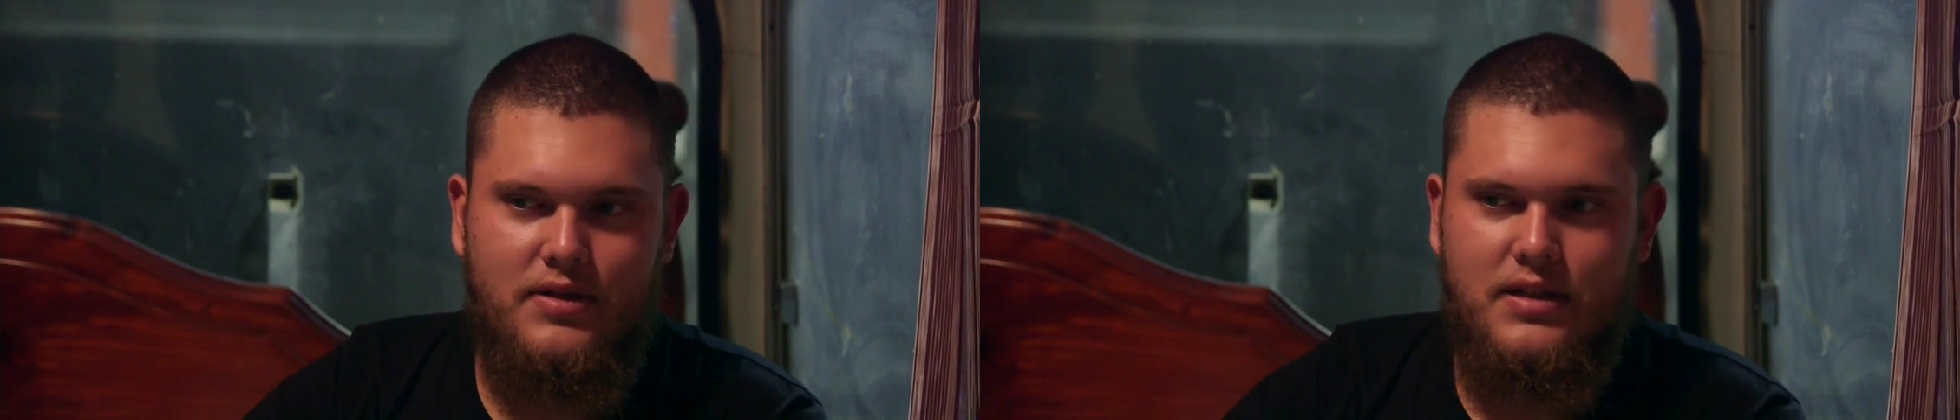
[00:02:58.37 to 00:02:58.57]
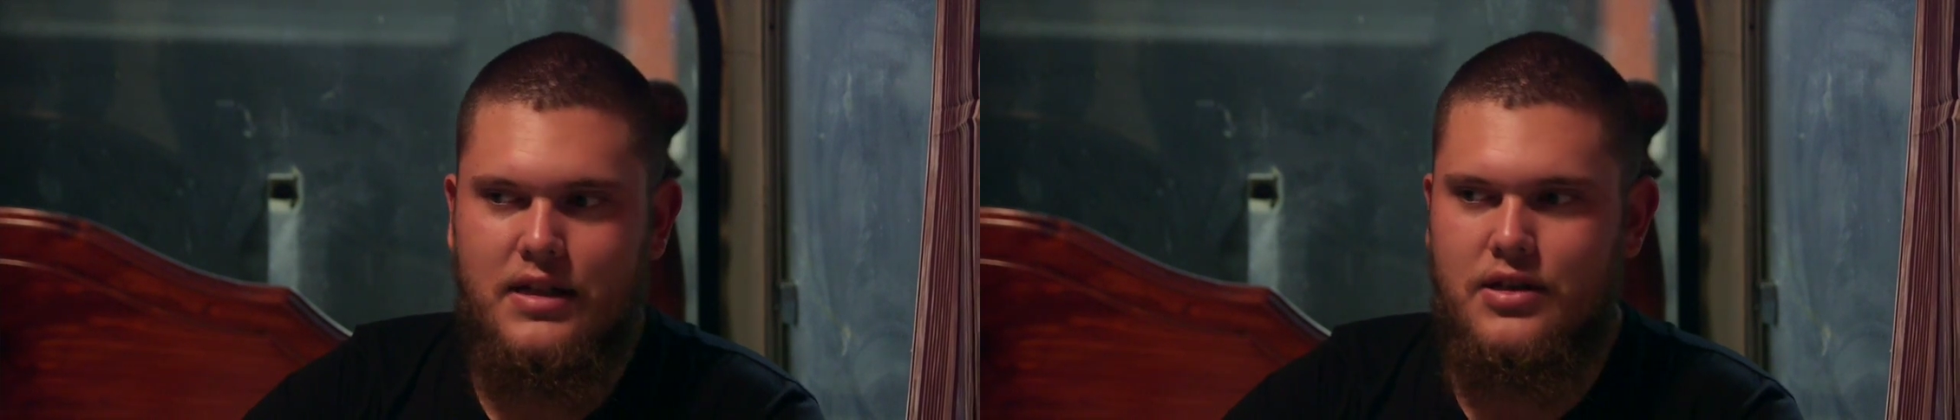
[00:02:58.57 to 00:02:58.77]

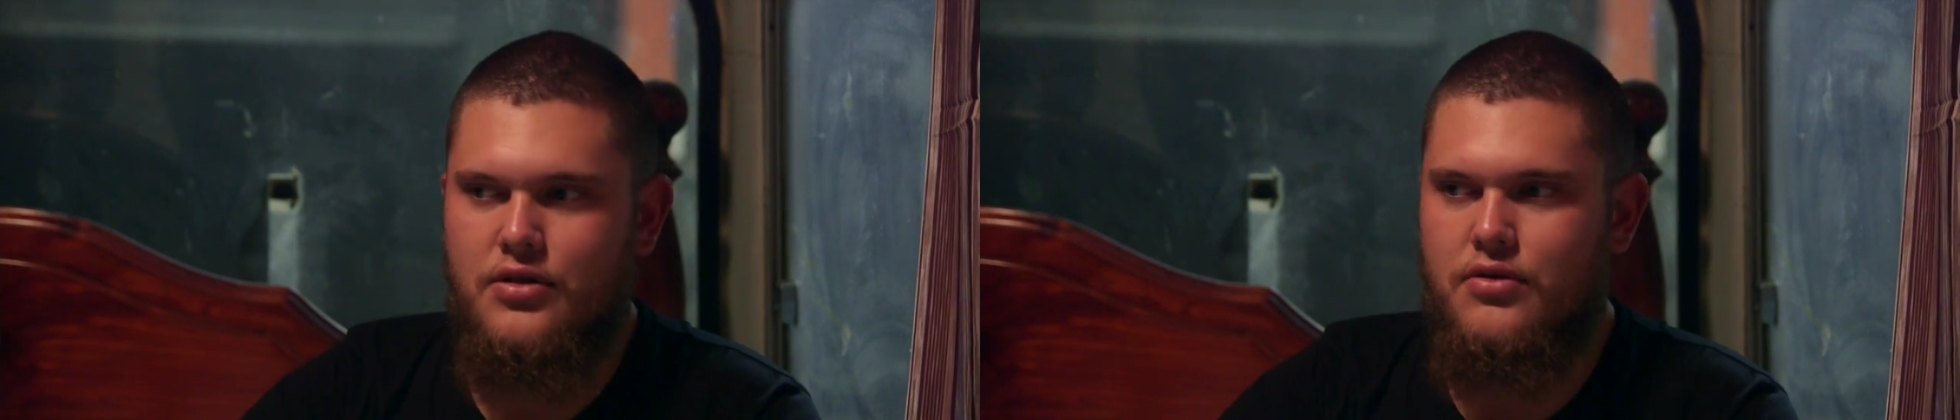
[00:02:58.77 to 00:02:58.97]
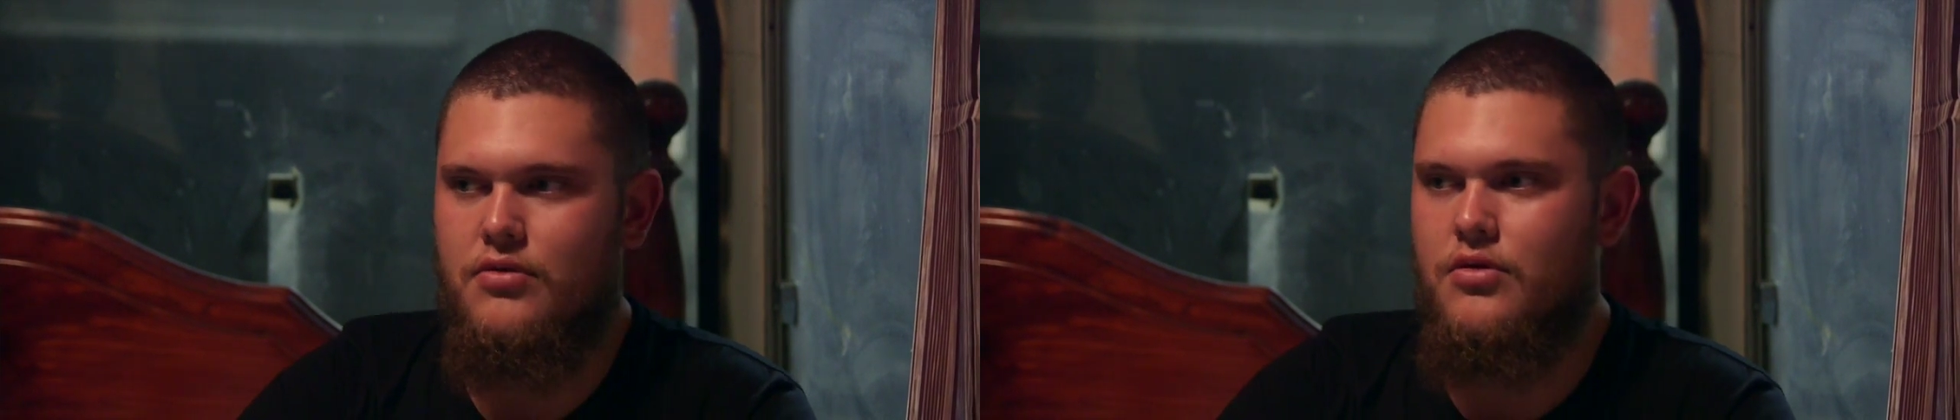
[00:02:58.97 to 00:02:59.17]

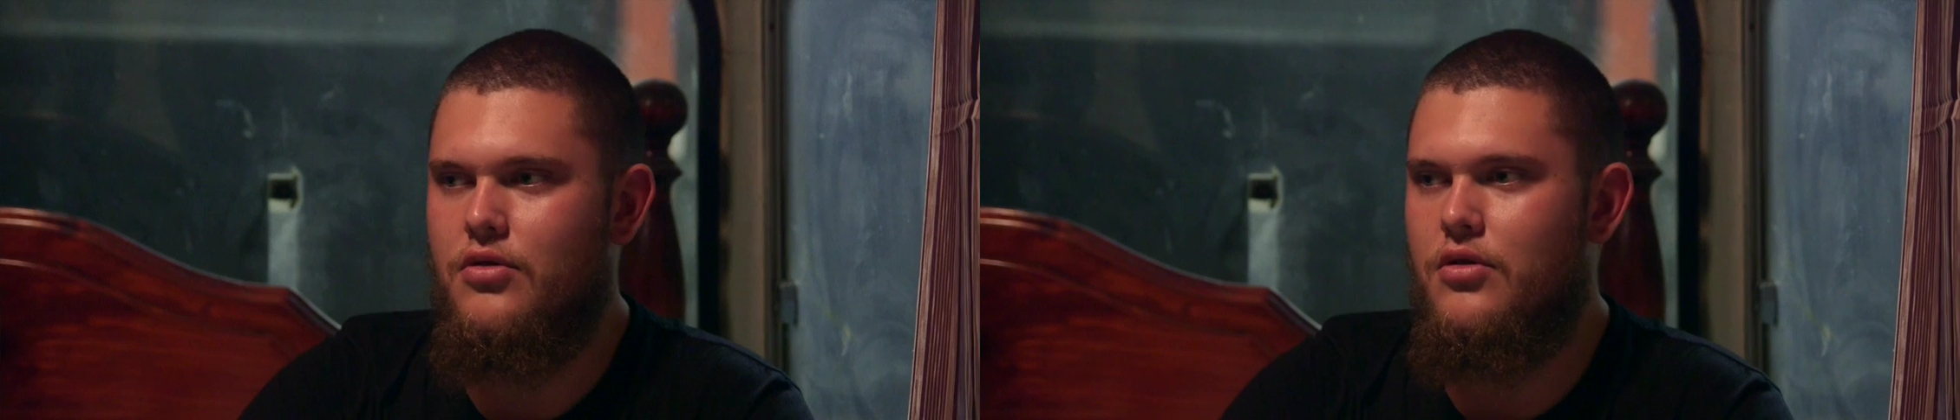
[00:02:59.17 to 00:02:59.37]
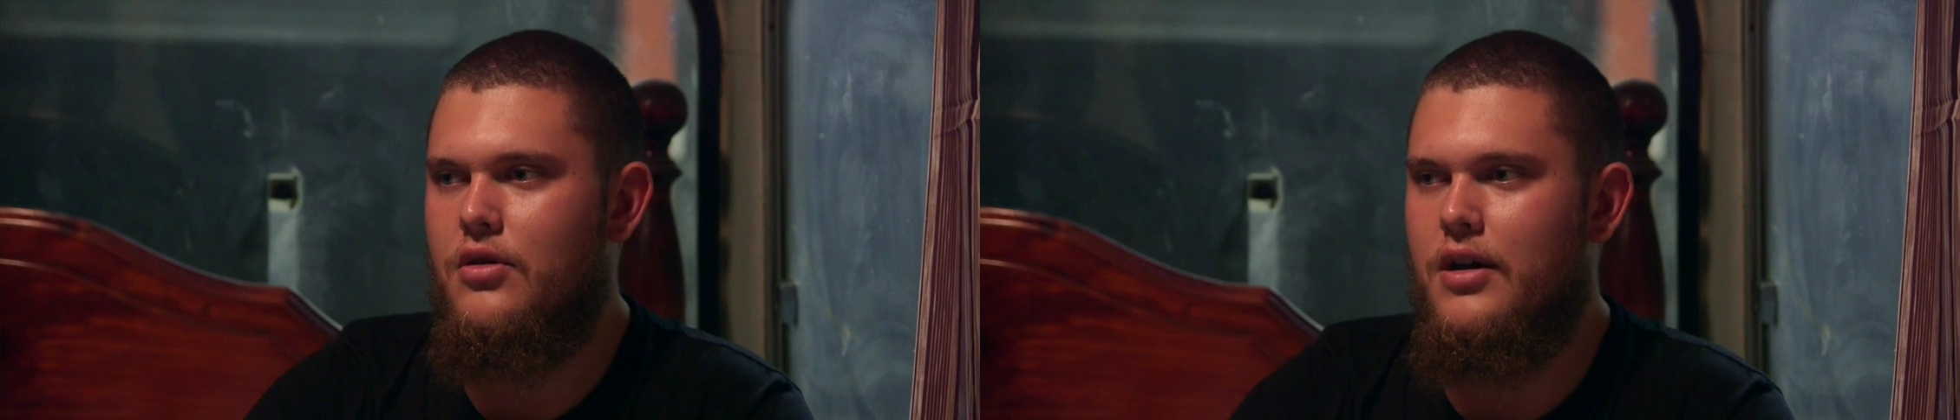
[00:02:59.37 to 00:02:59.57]
digital,
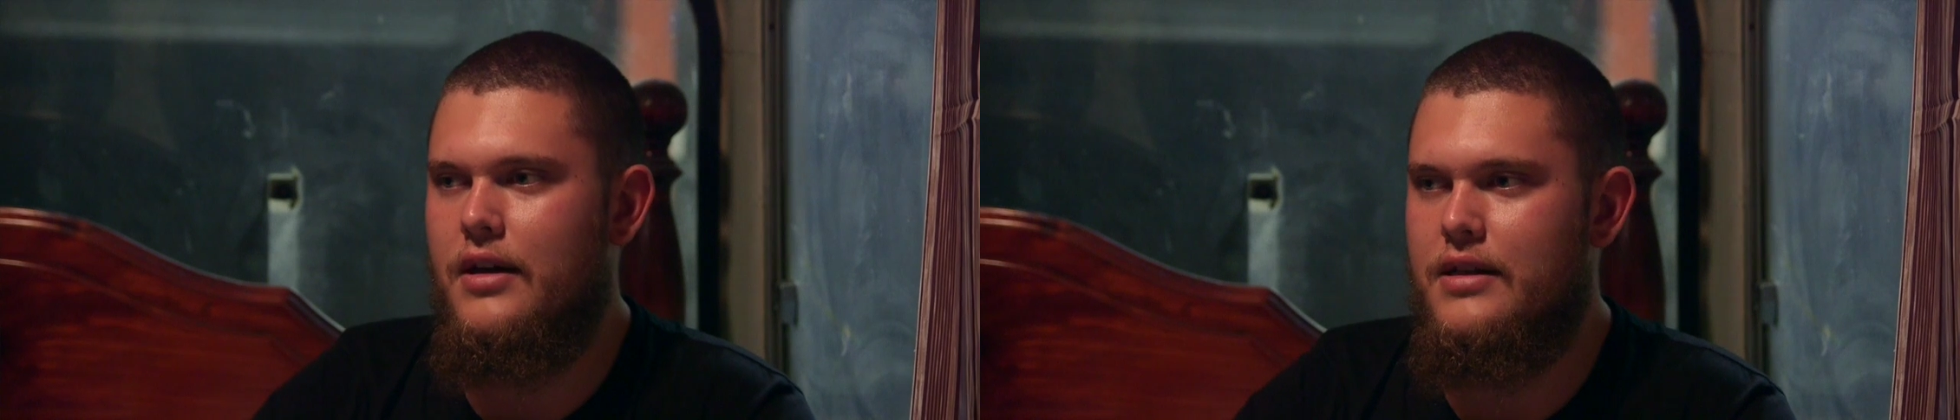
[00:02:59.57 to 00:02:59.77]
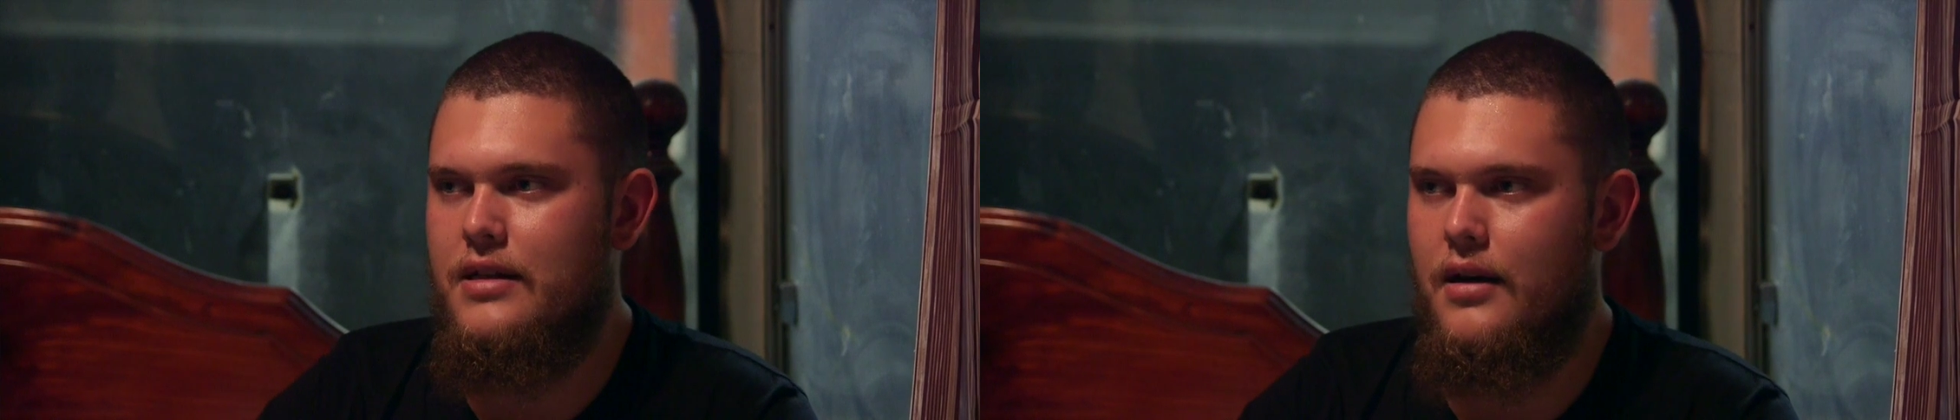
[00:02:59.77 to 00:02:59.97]

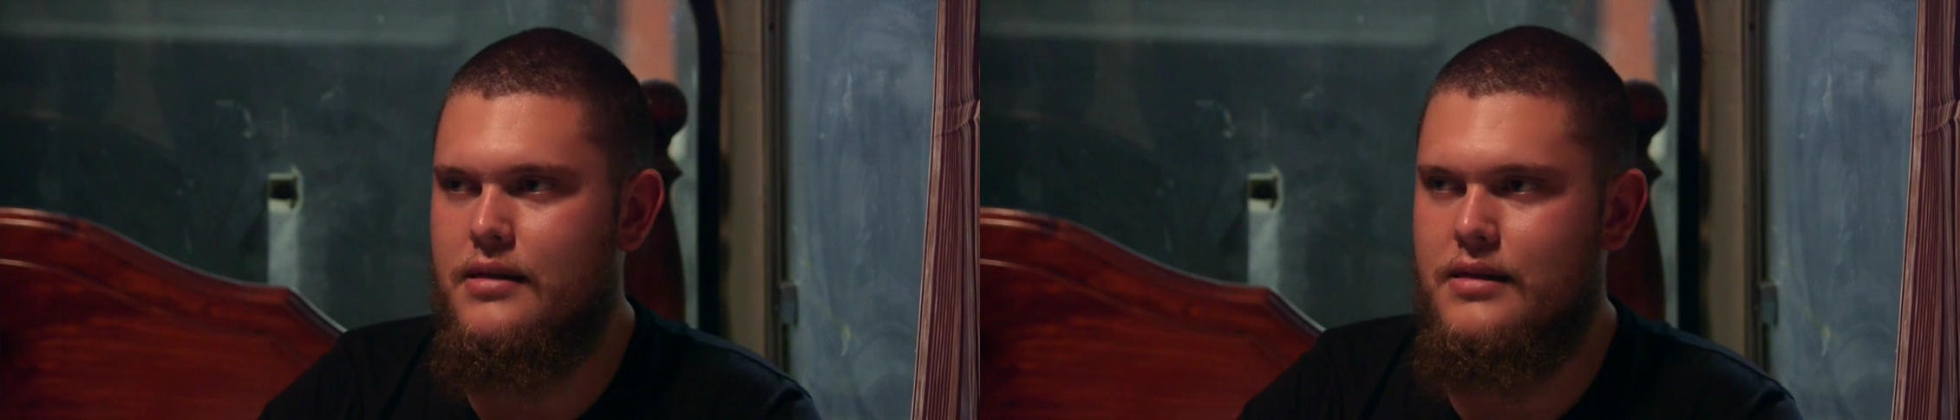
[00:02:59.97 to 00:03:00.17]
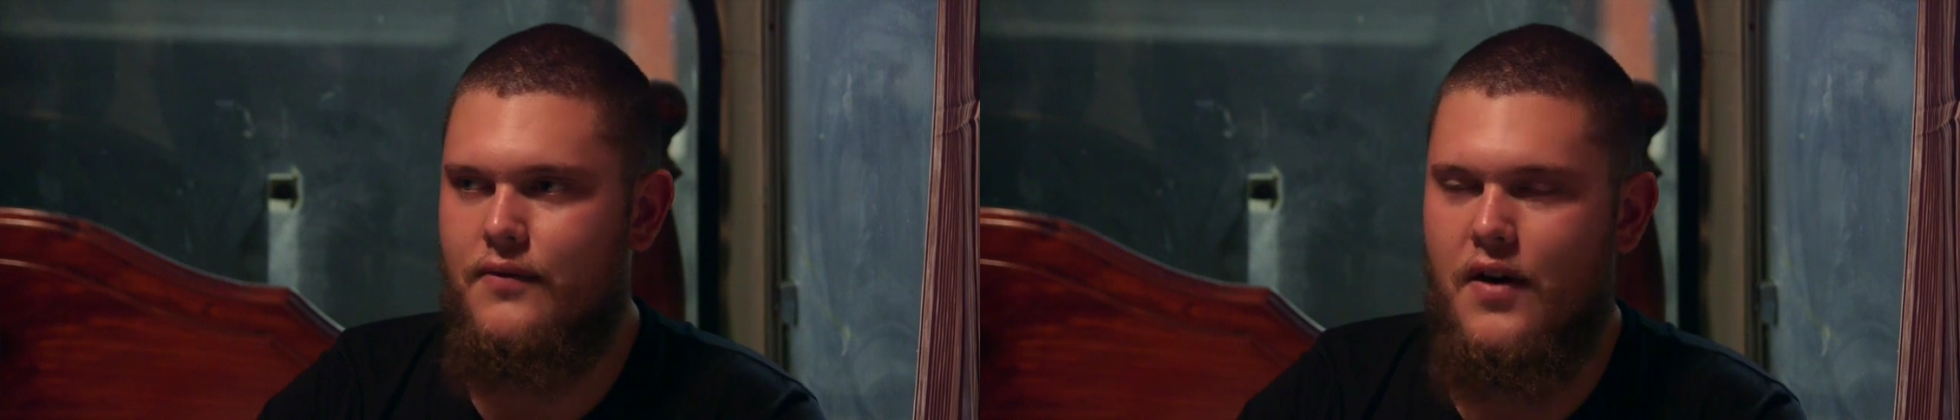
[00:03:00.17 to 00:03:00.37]
or does